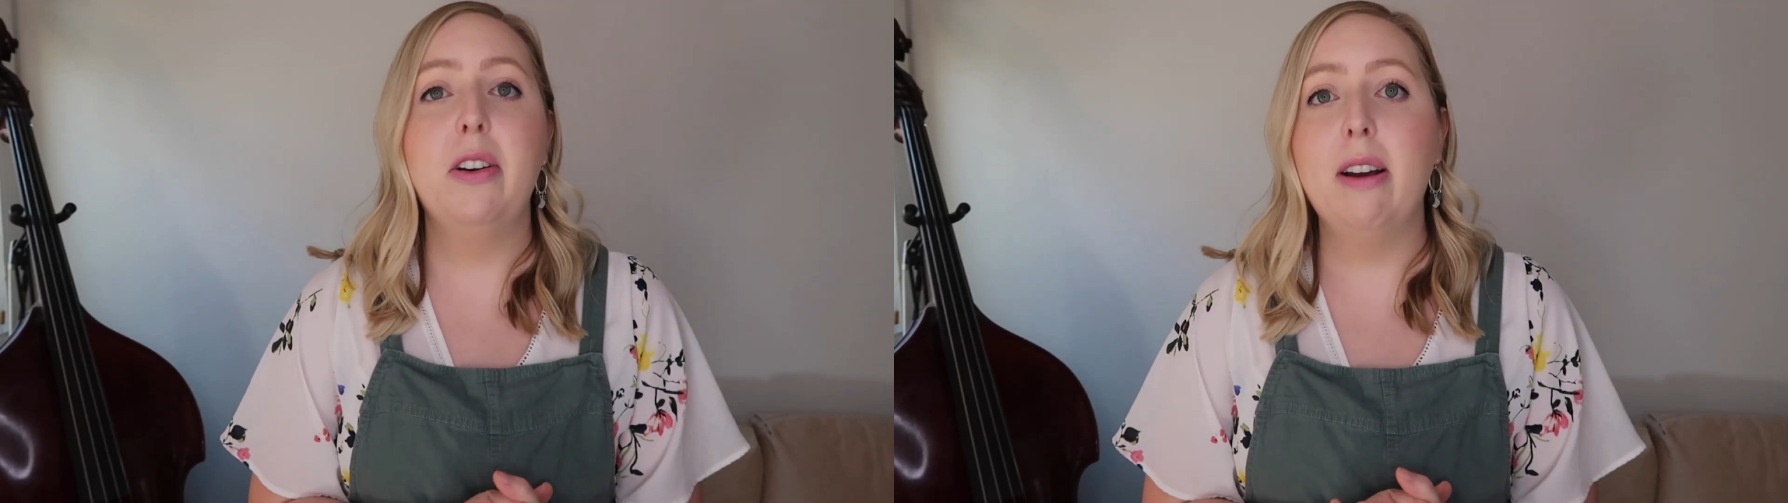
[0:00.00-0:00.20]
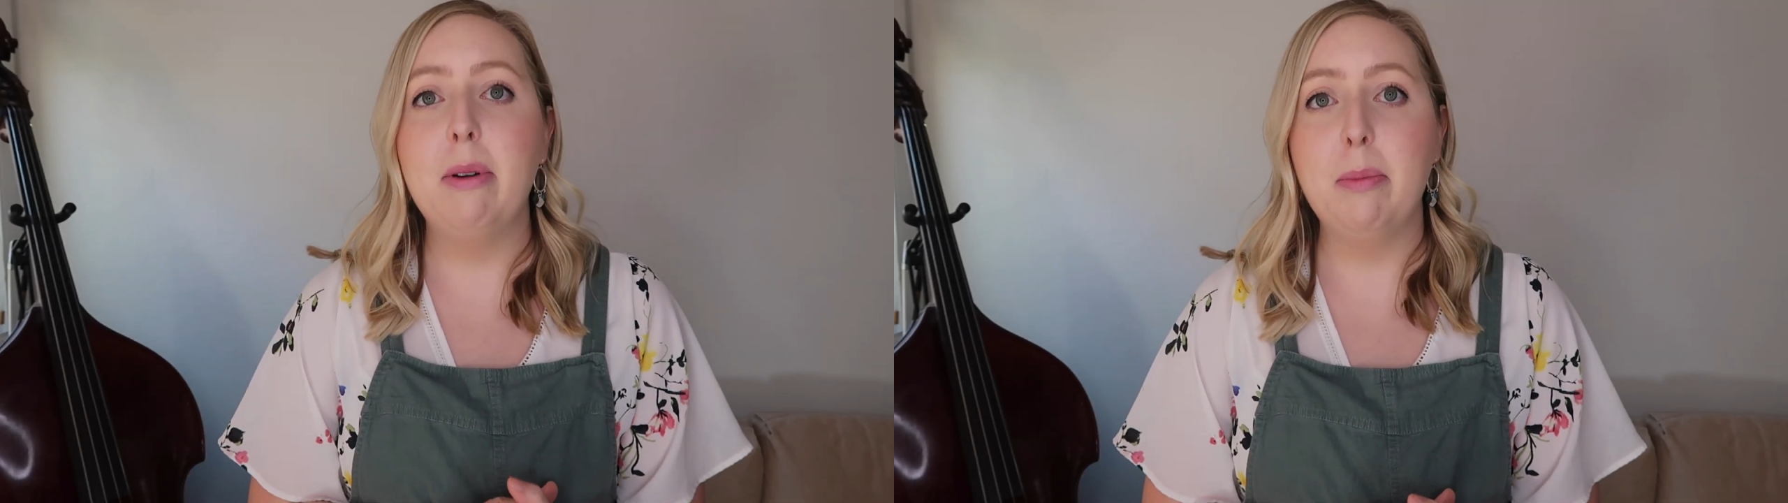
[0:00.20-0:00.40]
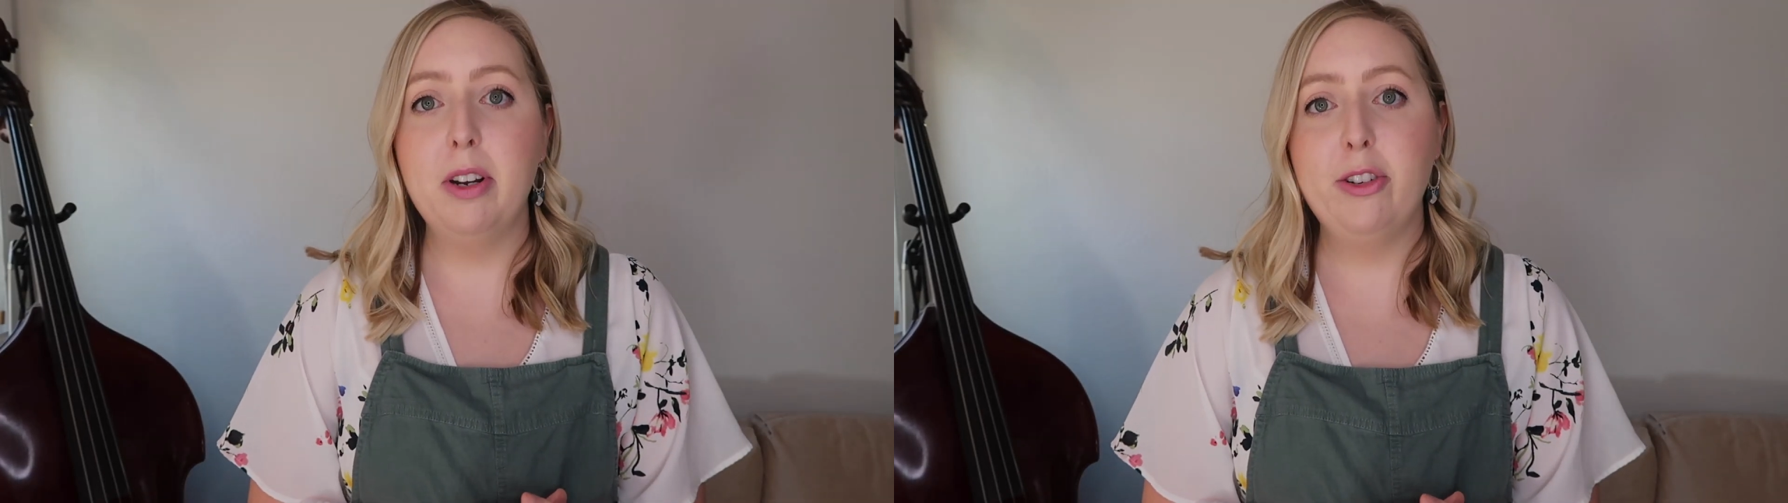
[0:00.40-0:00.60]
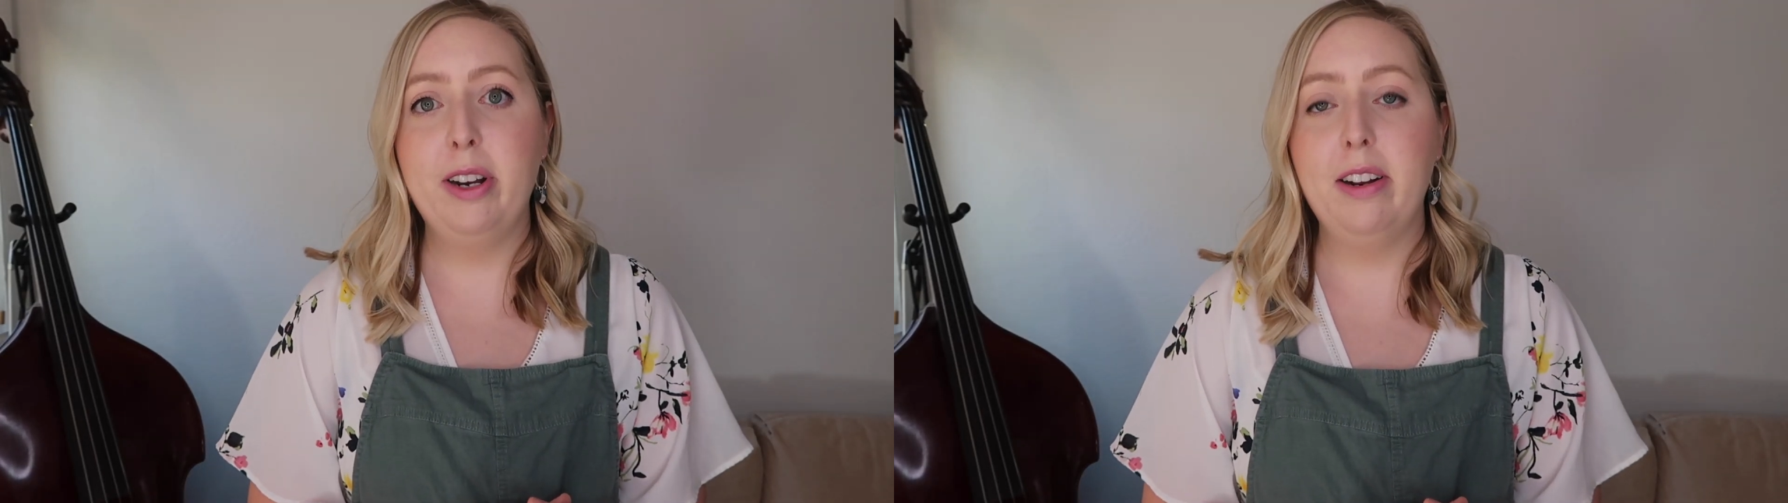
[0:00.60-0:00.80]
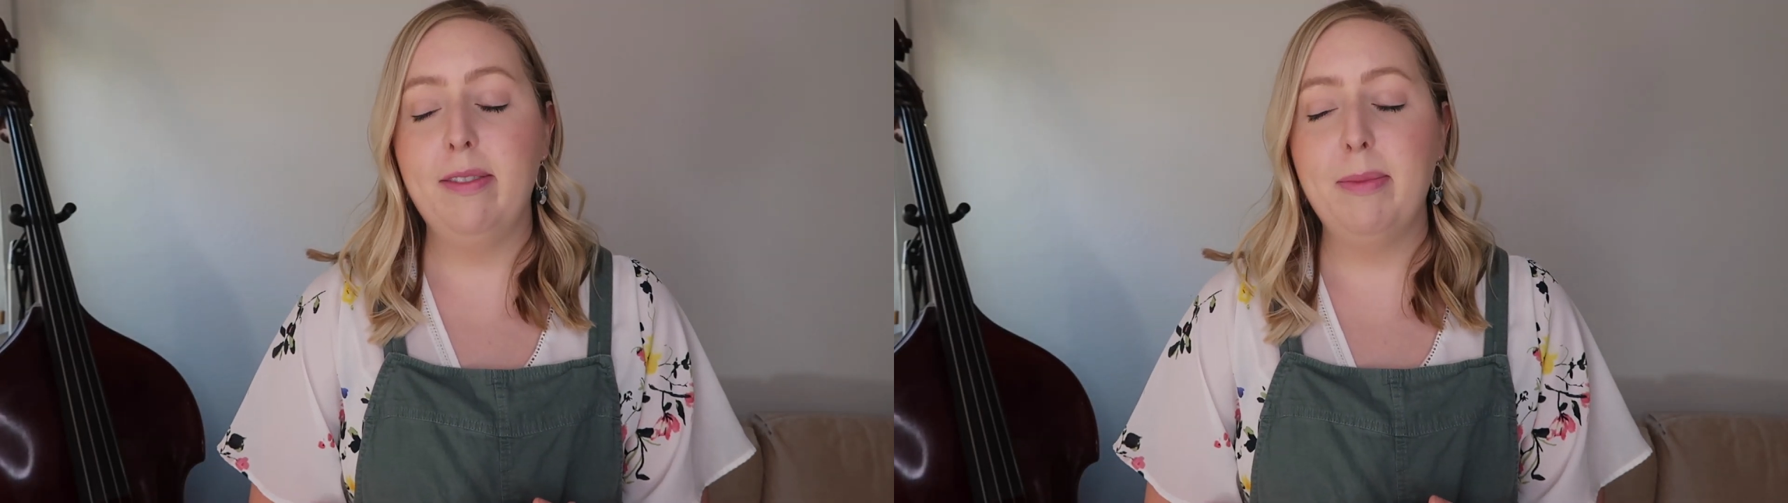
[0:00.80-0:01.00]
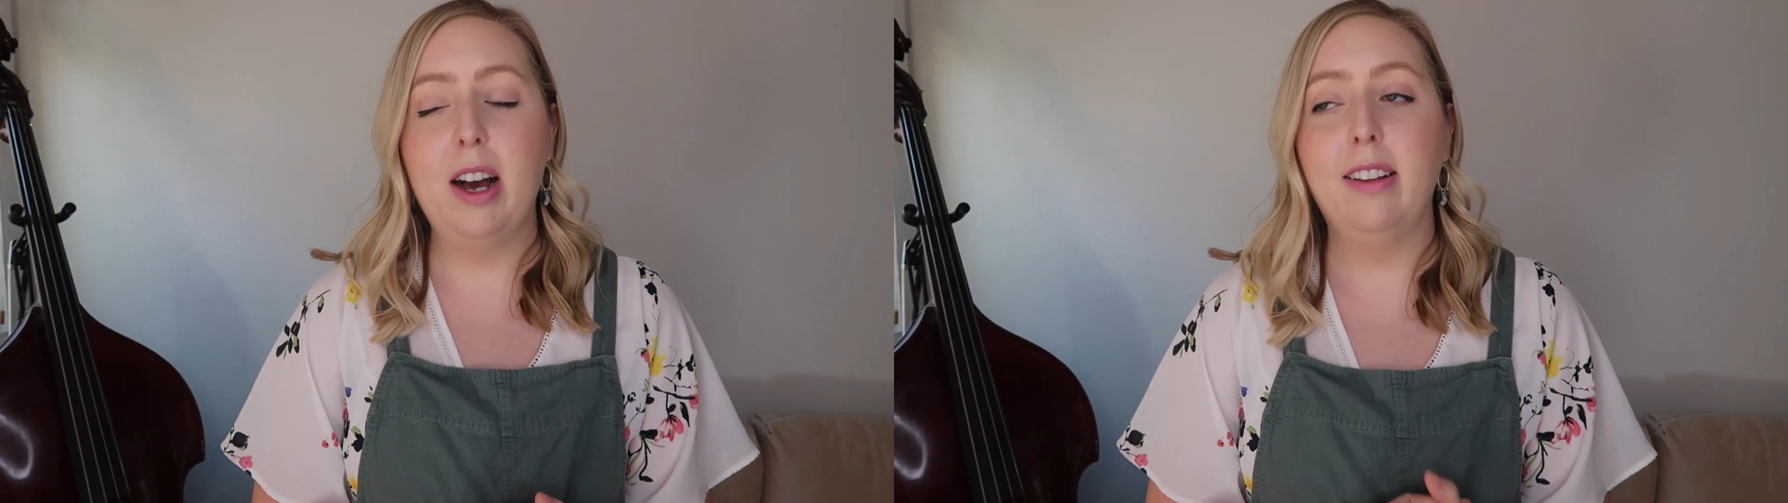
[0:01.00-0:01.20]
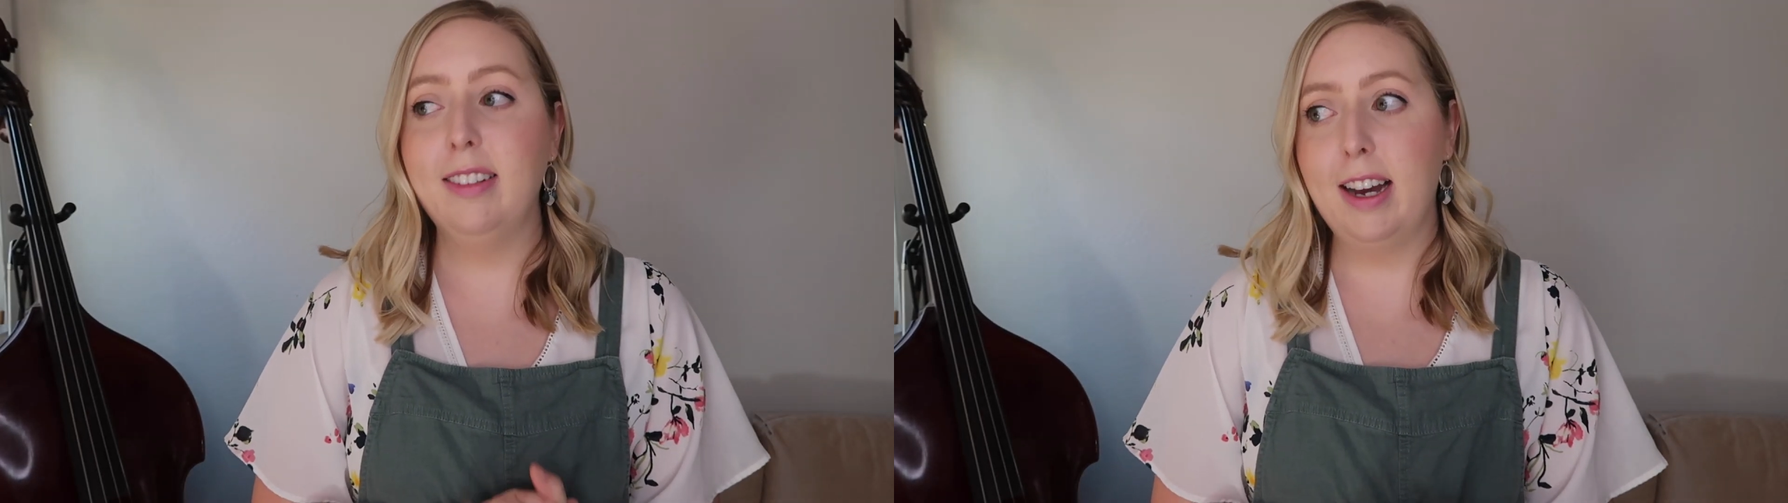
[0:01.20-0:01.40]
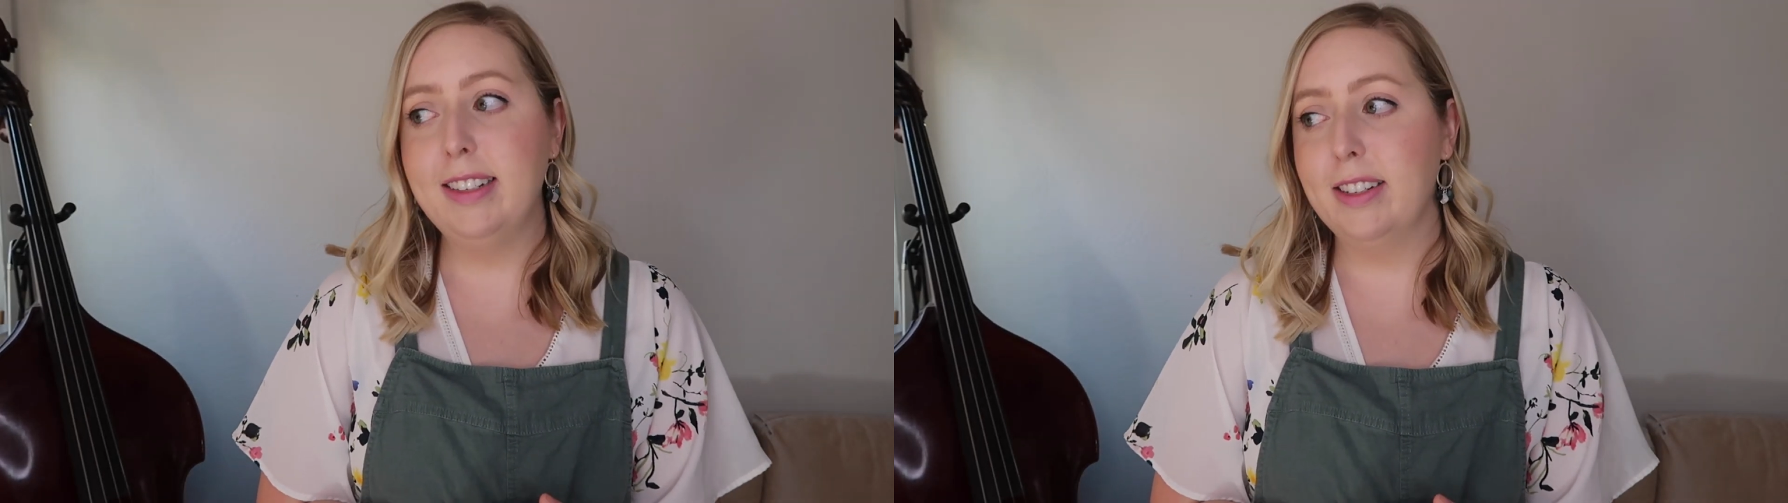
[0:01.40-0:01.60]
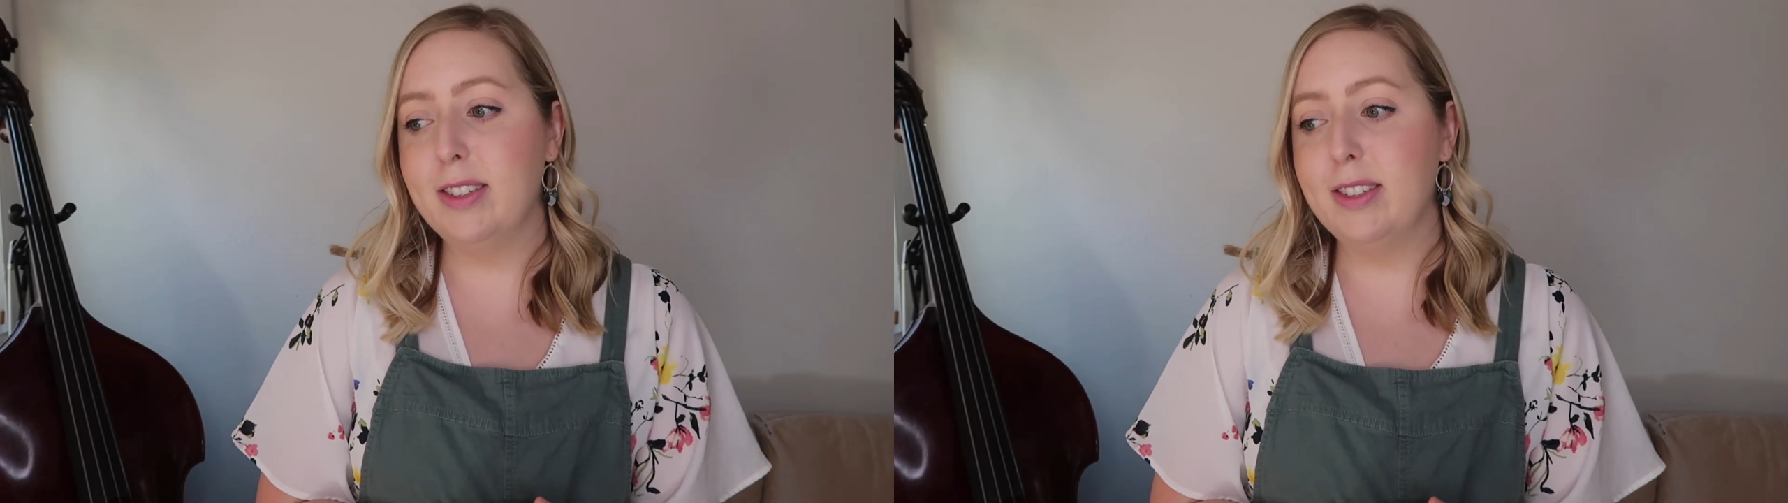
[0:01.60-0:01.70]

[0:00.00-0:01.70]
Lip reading: I would appreciate it a lot.